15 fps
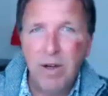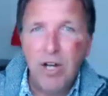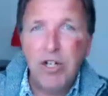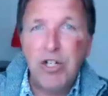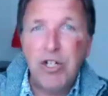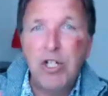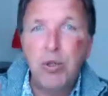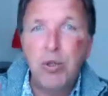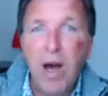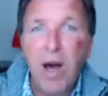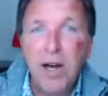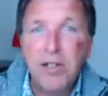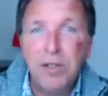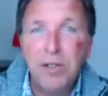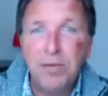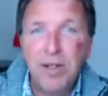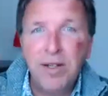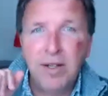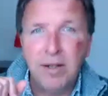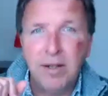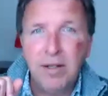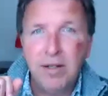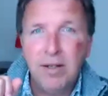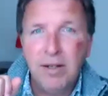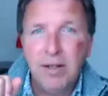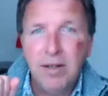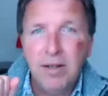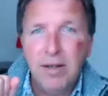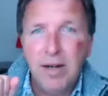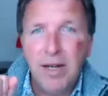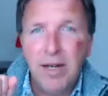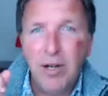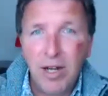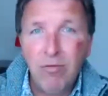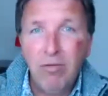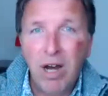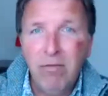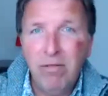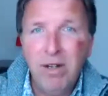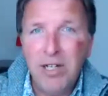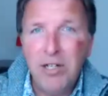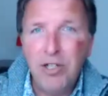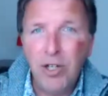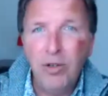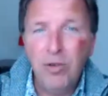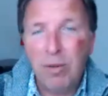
joie de vivre you know, I, I, really do.